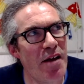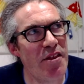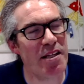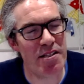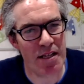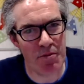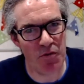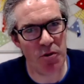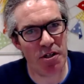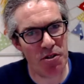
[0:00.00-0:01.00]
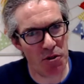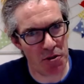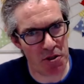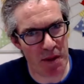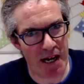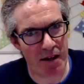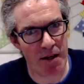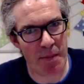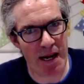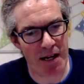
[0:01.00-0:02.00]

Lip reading: think some of what I talked about